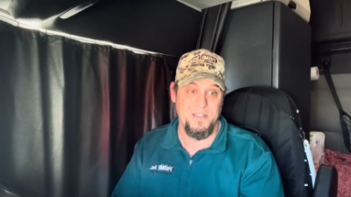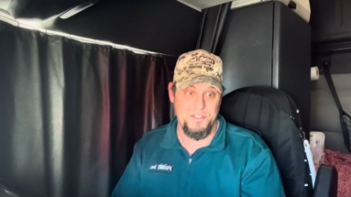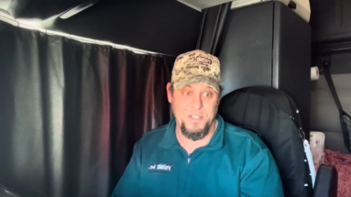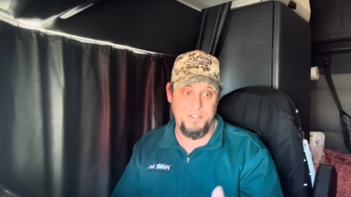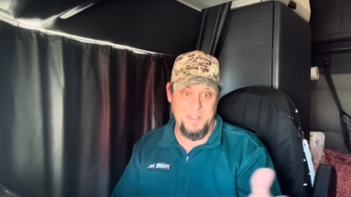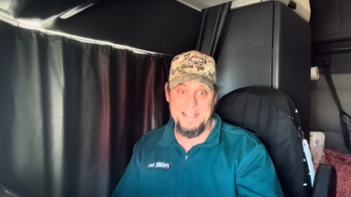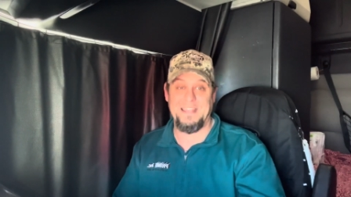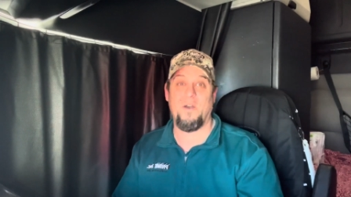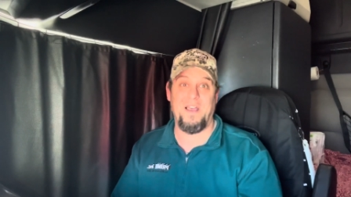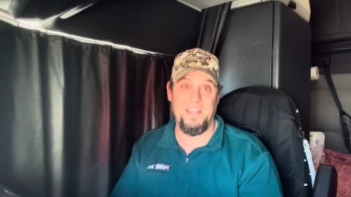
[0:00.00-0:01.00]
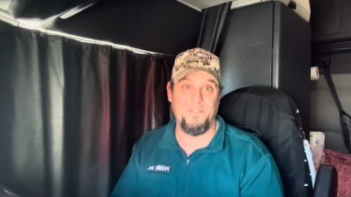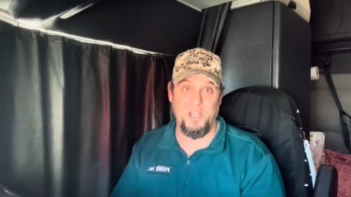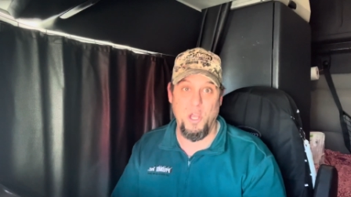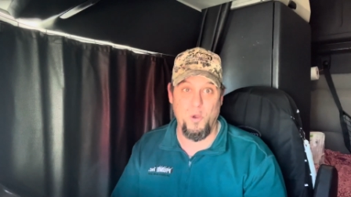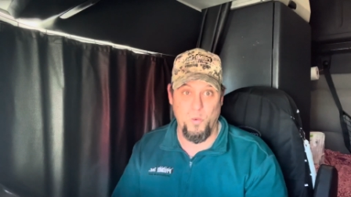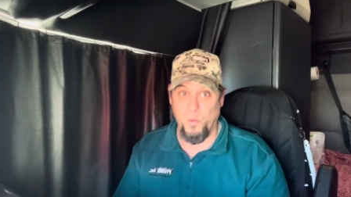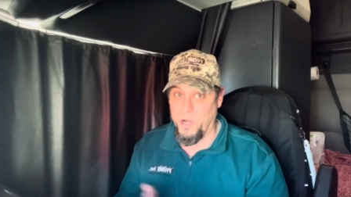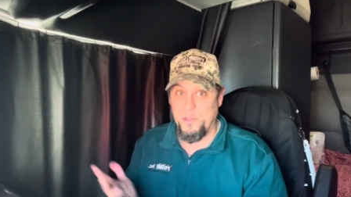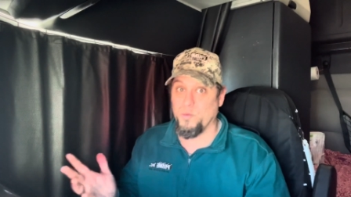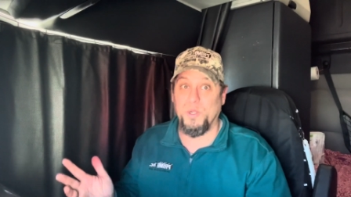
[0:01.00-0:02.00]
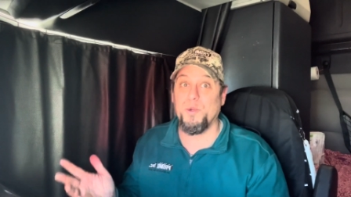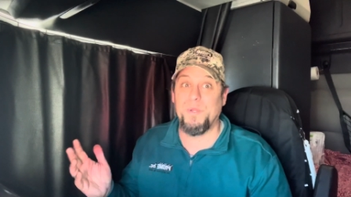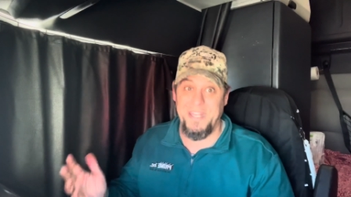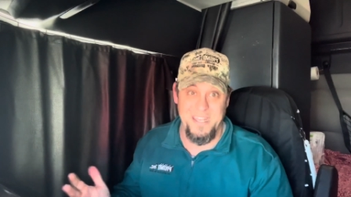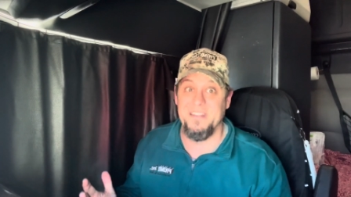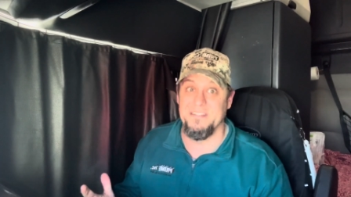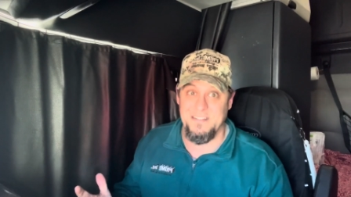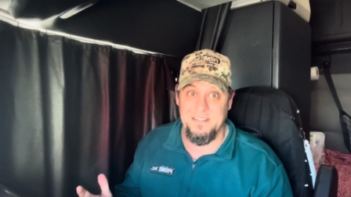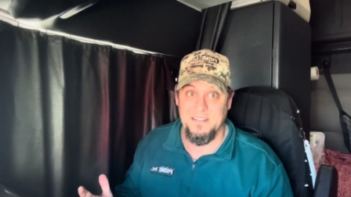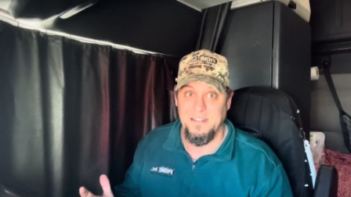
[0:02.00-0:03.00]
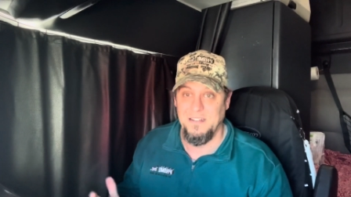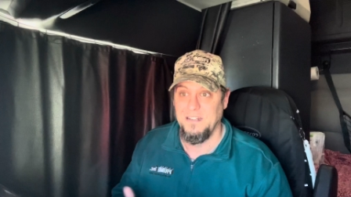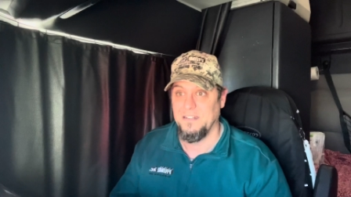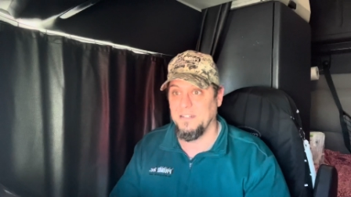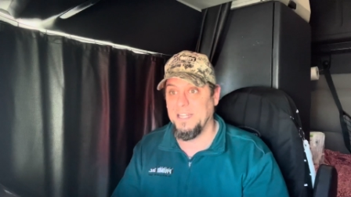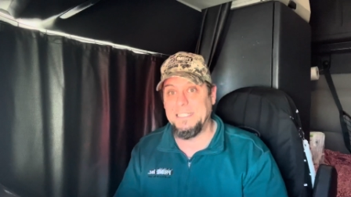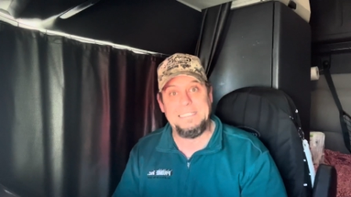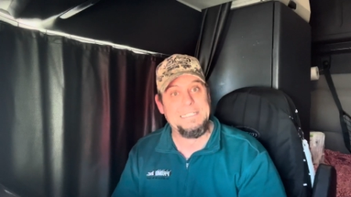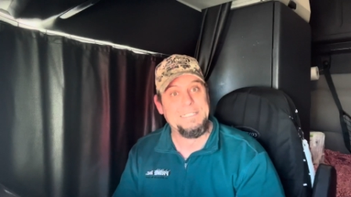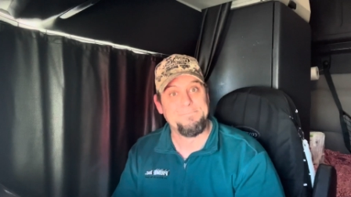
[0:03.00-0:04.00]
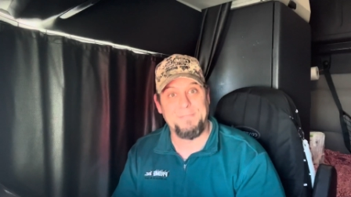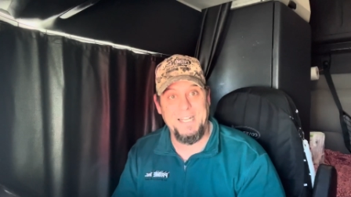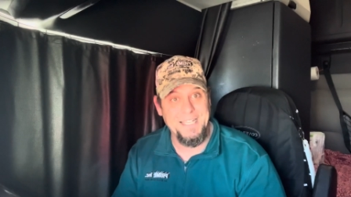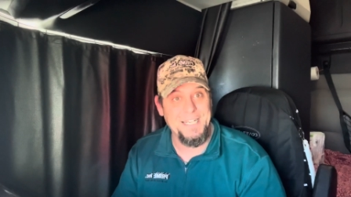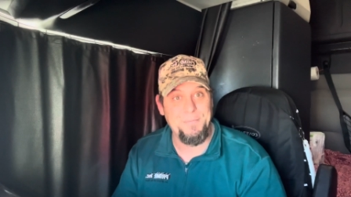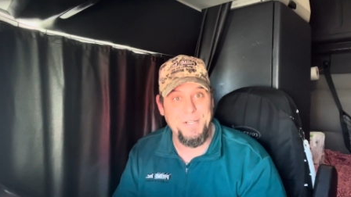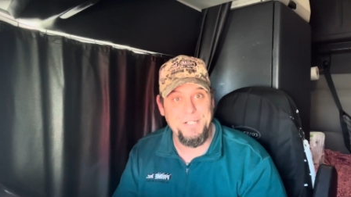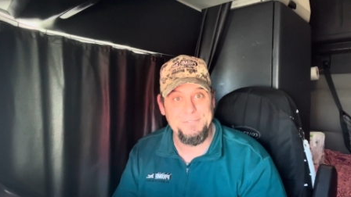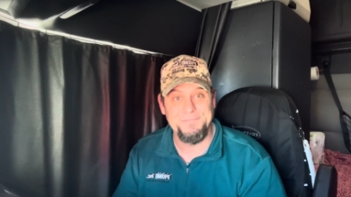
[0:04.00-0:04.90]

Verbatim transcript: Just so that's how I even know where the road is, right? But I get up here